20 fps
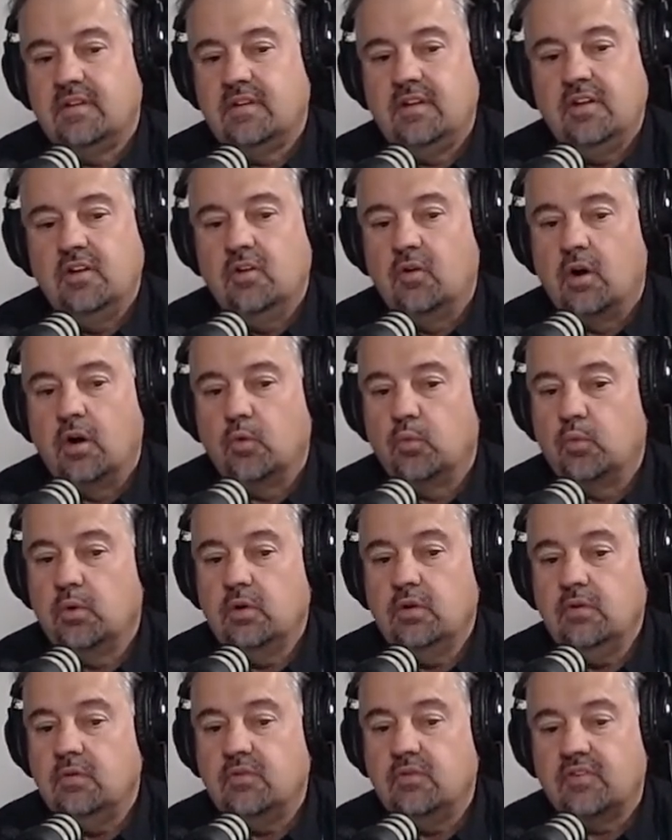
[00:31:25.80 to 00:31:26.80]
our
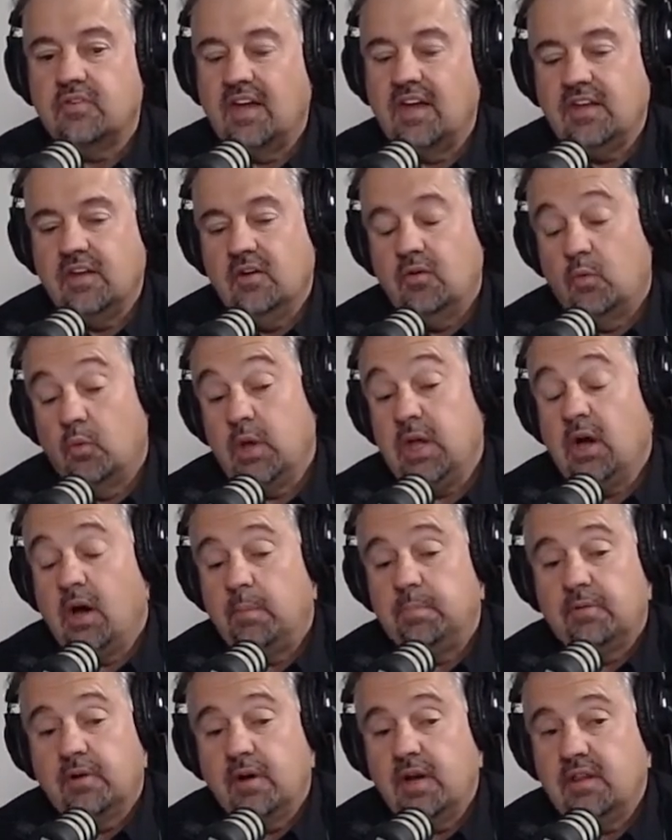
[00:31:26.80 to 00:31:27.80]
roots. We
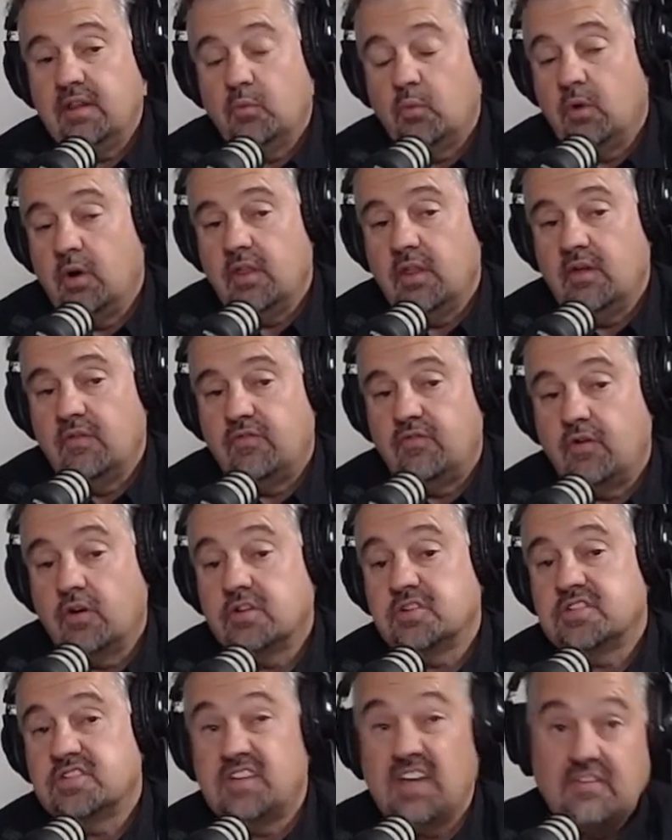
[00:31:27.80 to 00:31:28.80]
operate in one of the
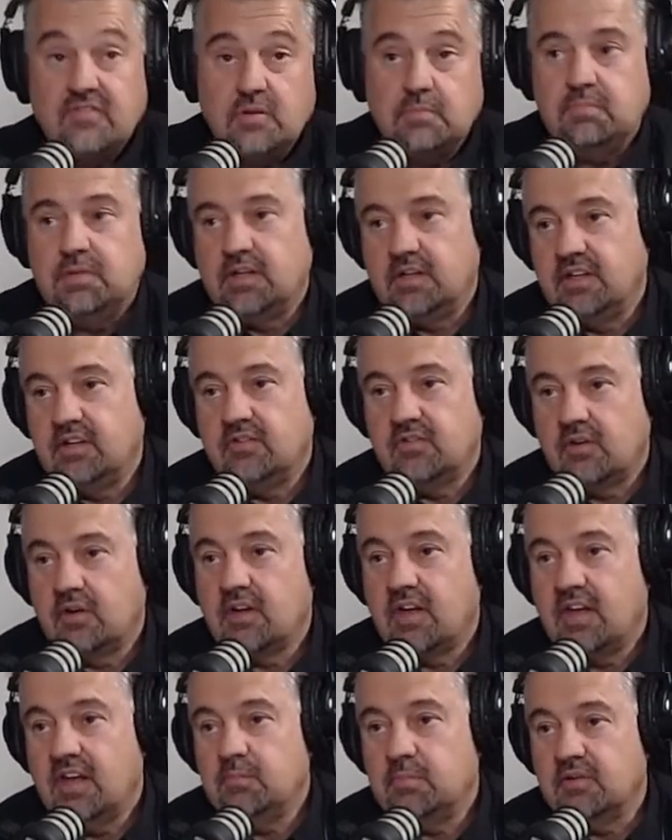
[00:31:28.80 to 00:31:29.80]
first 7 buildings on
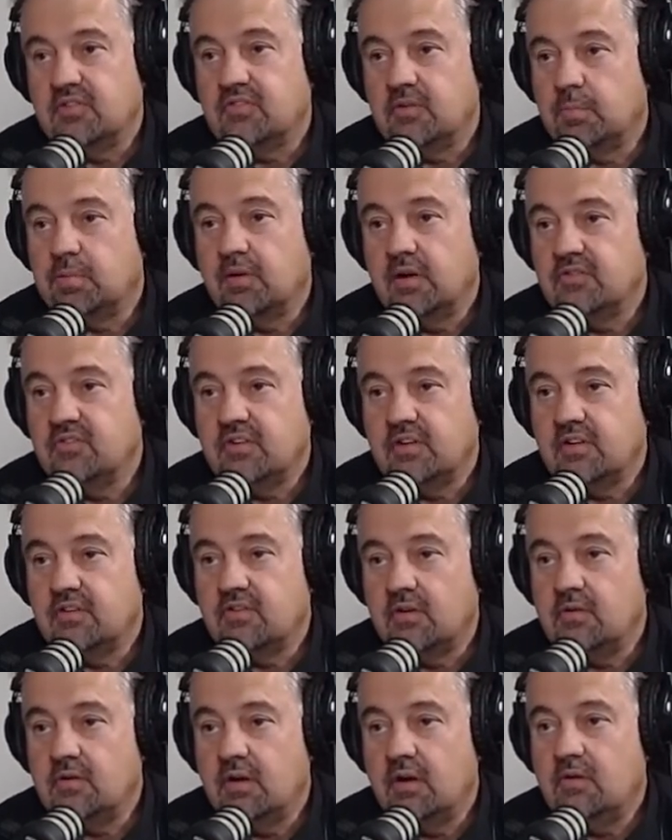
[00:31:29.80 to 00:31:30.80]
campus, the president's
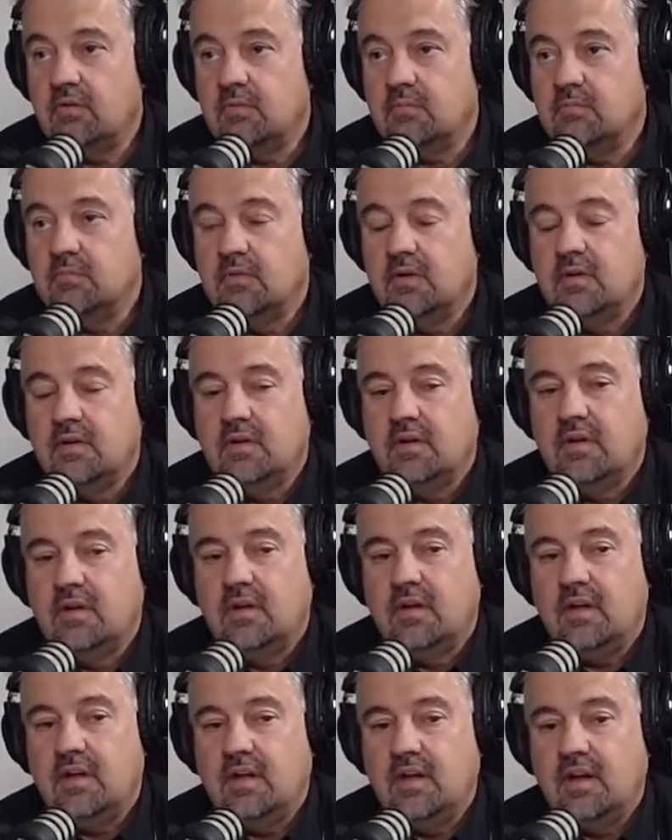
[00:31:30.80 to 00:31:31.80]
own home,
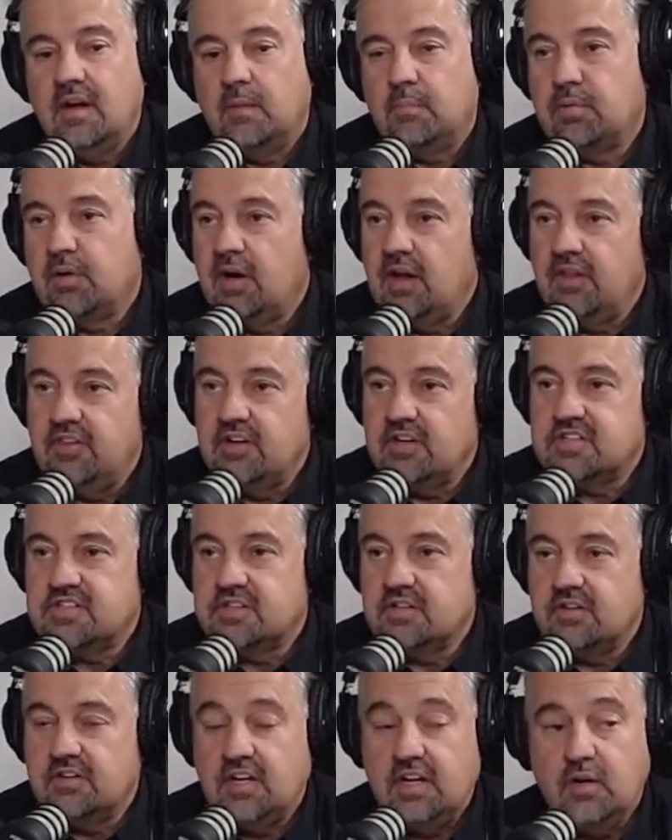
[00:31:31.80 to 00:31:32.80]
and I'm proud that it's
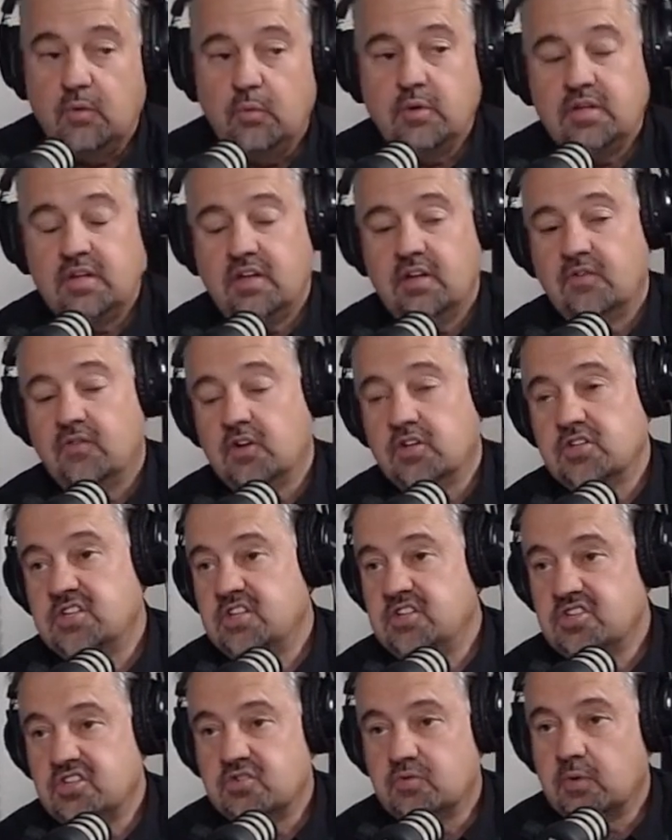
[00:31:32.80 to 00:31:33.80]
still there. The university
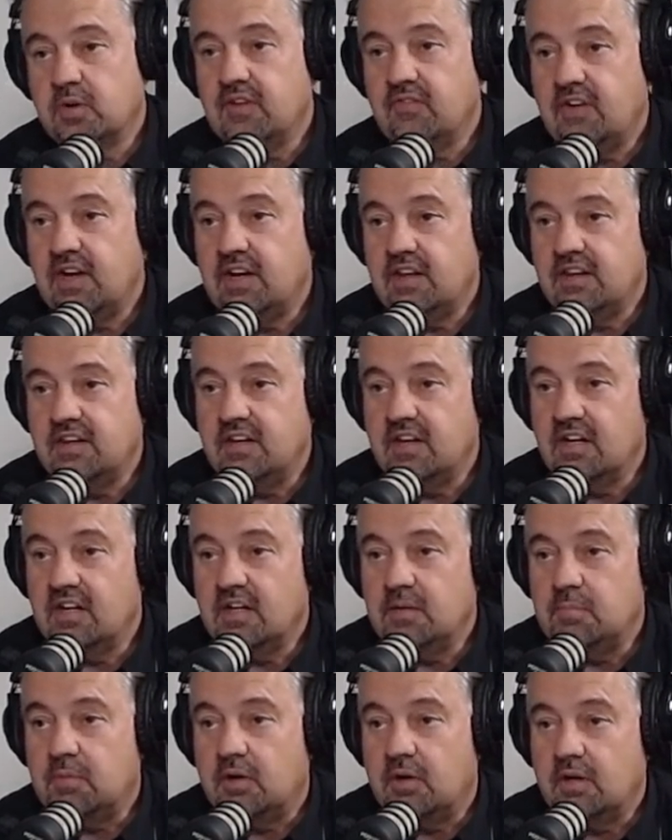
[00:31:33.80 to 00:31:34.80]
just renovated the
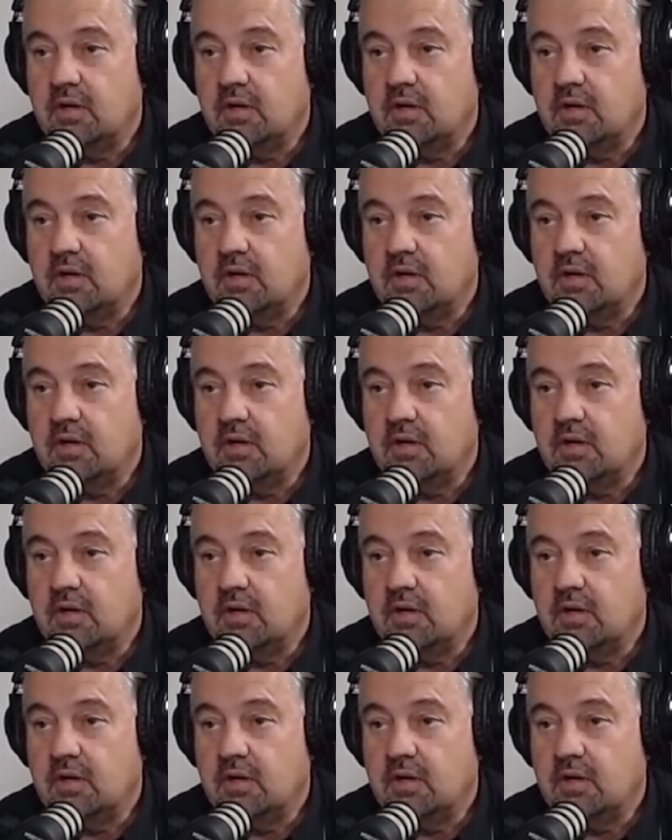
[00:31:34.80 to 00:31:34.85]
dairy barn,